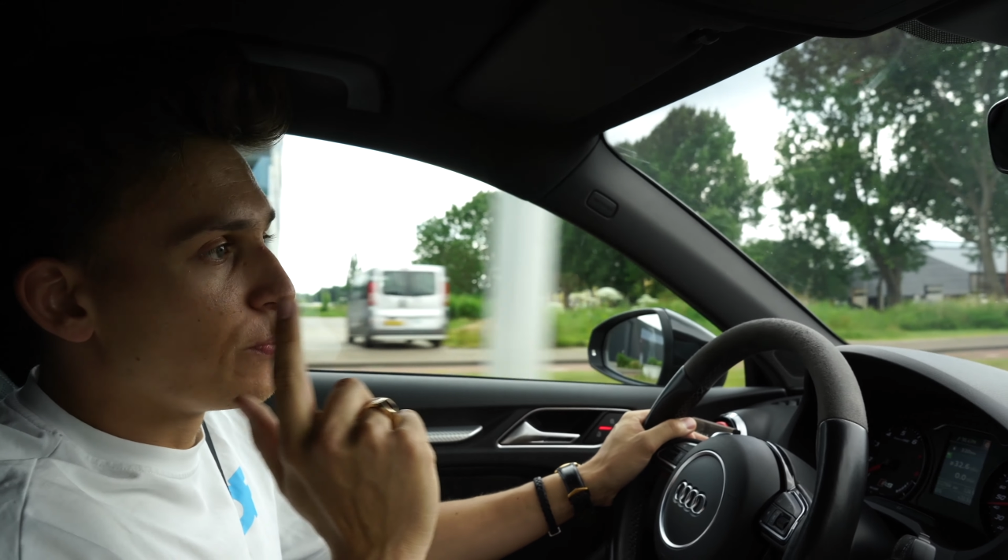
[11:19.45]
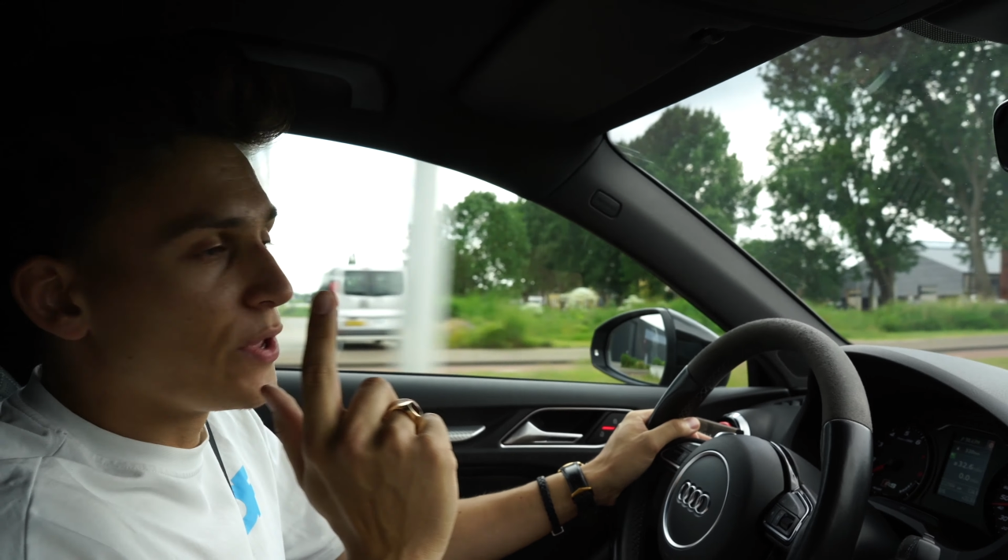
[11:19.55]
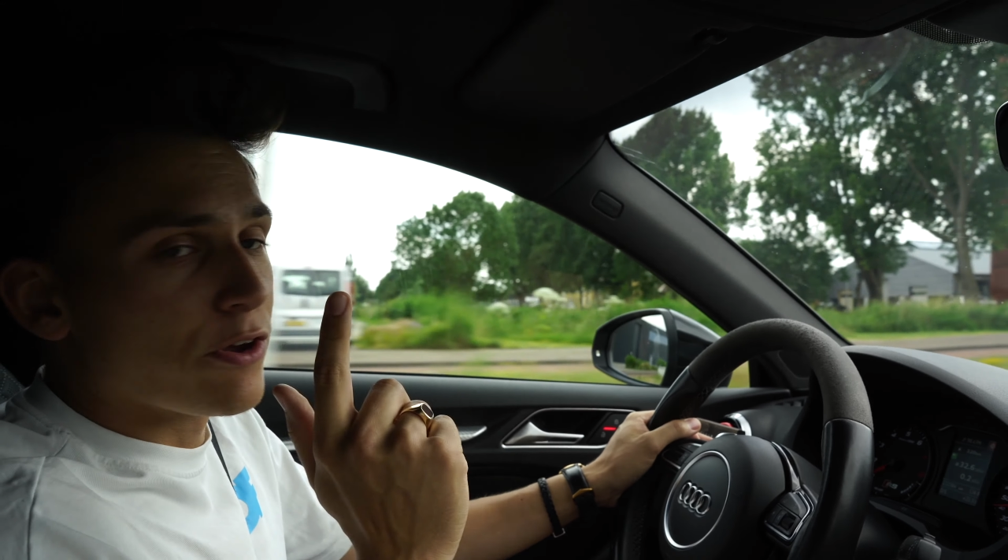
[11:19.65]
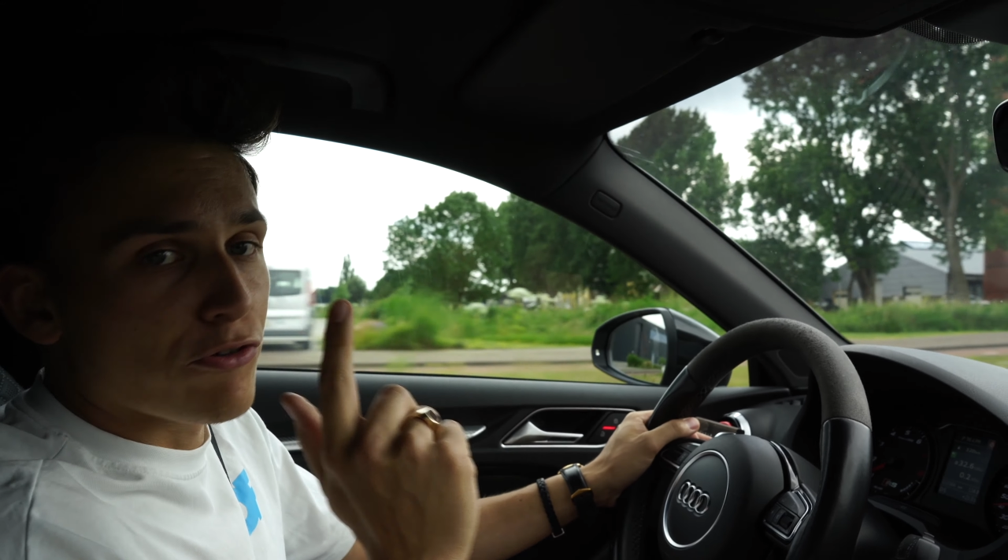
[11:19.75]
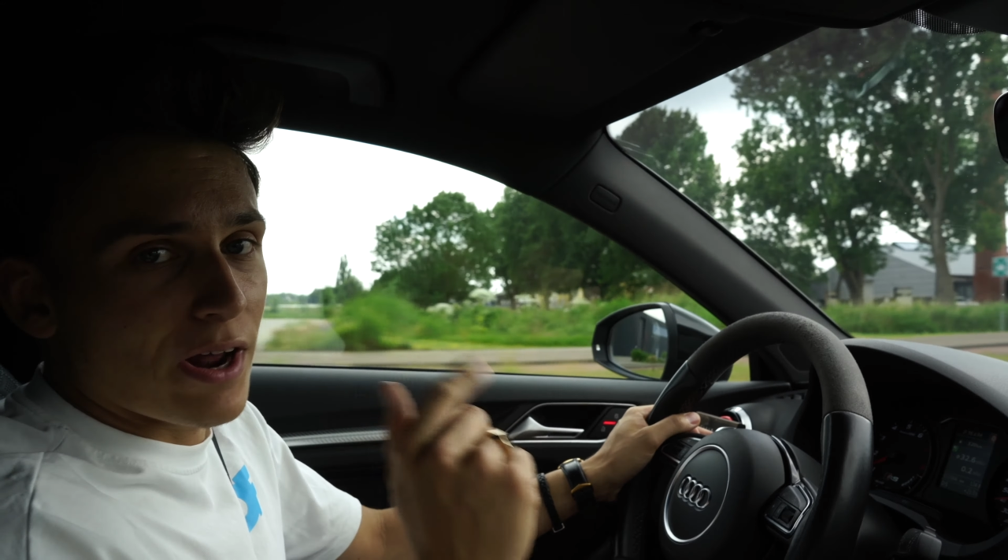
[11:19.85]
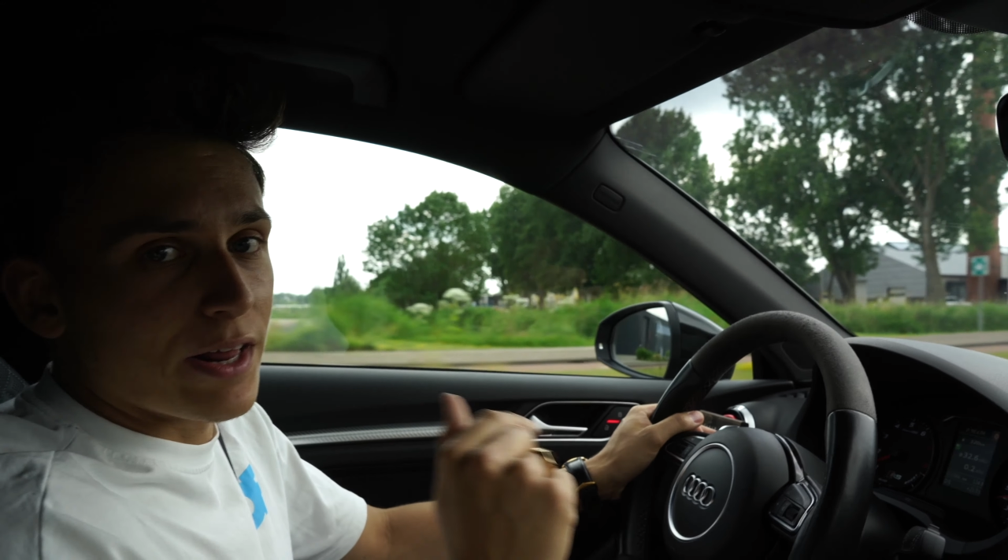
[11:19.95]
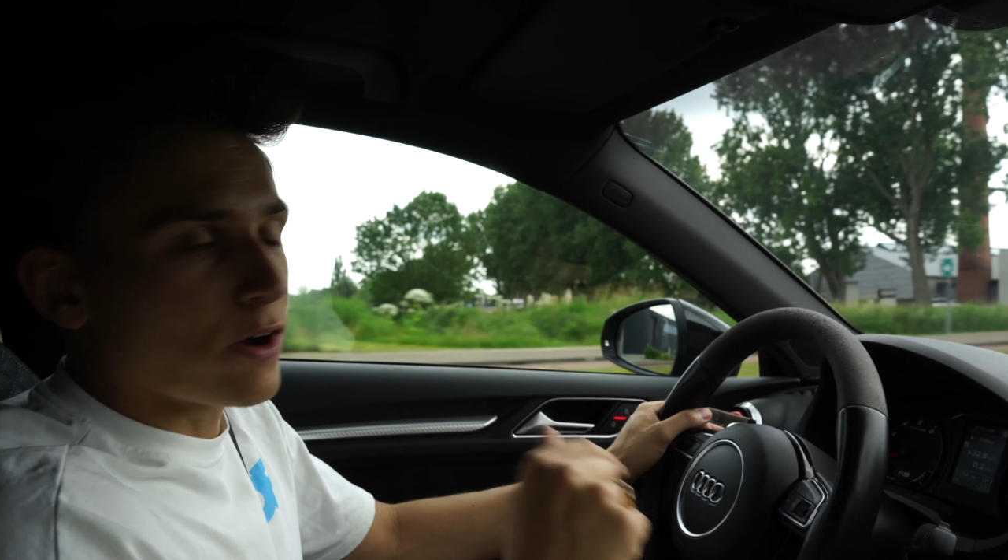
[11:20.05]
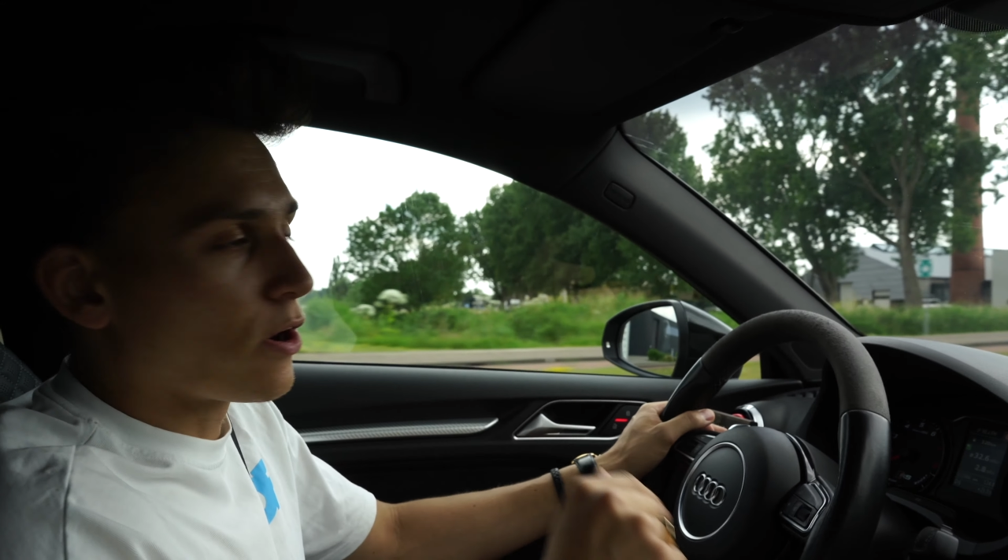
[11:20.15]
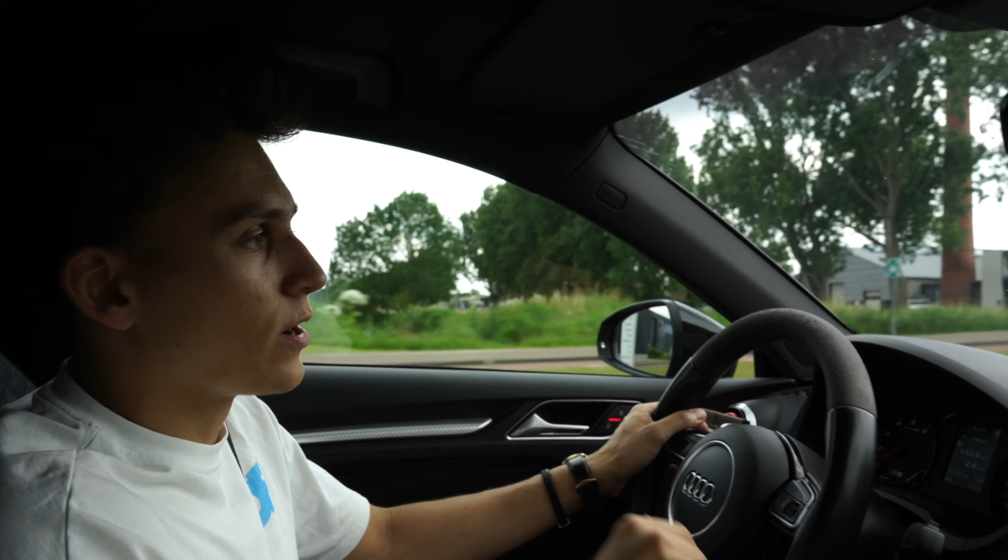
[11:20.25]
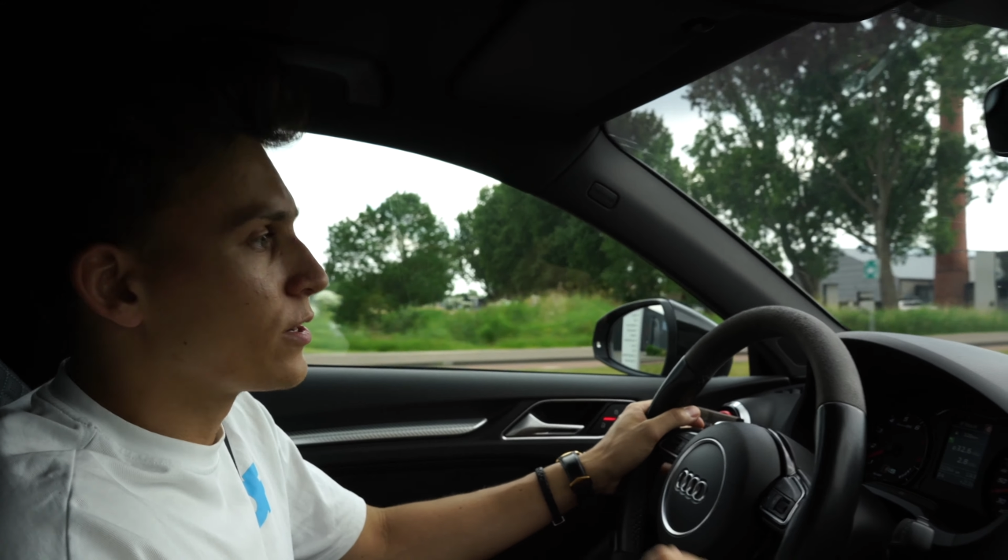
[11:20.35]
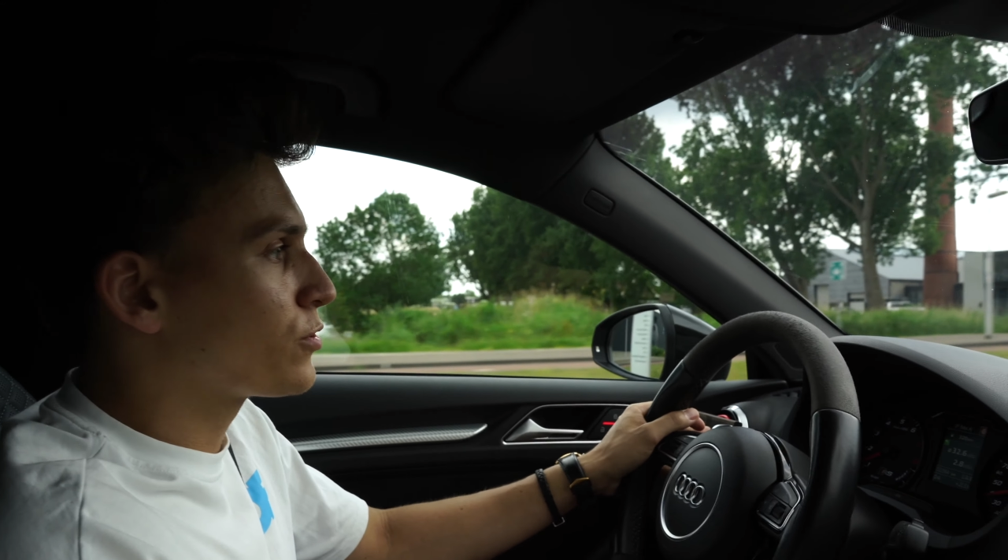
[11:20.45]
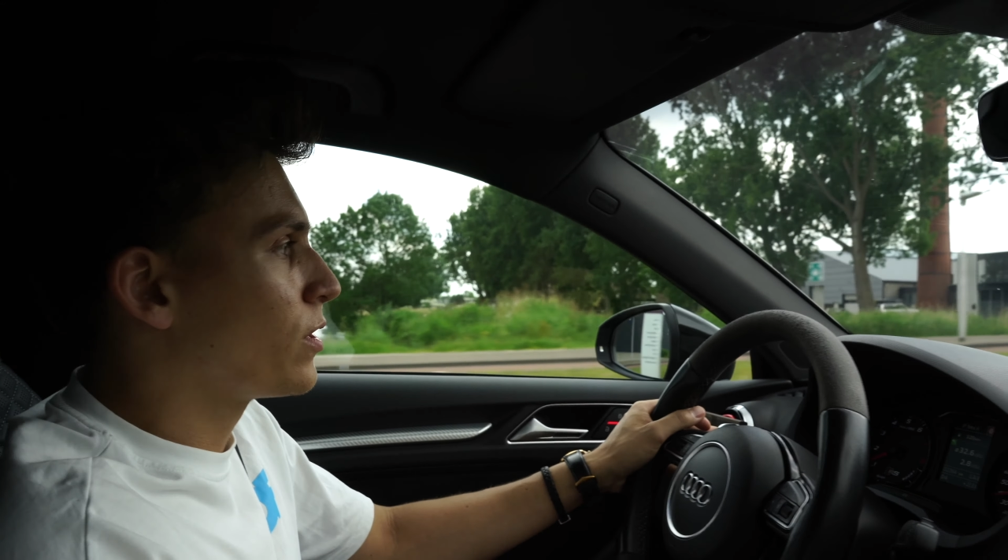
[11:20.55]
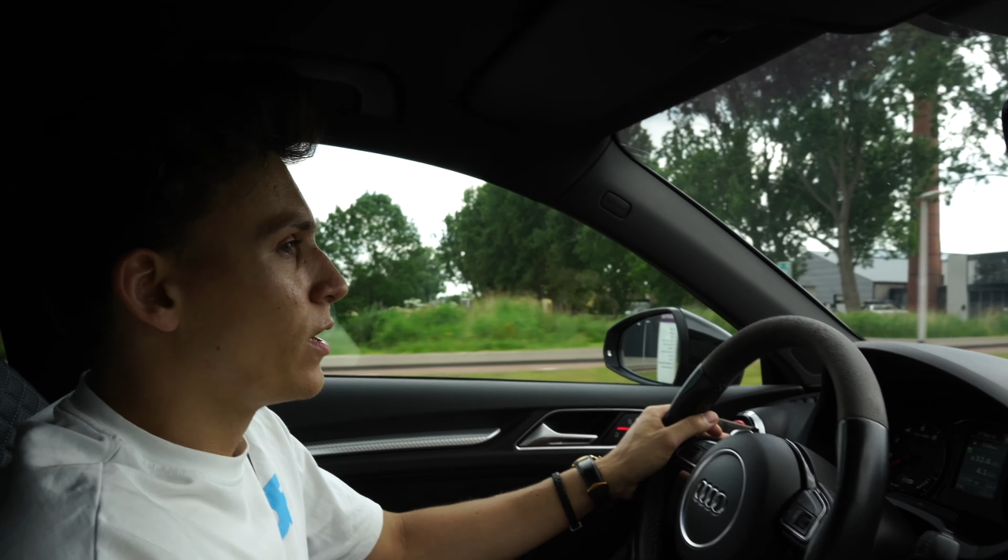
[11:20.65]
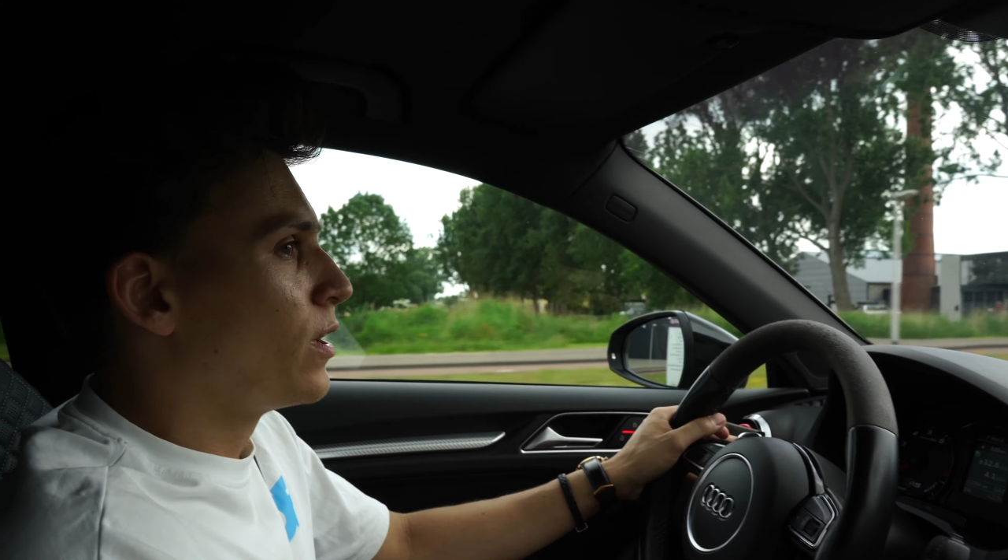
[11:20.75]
B rally cars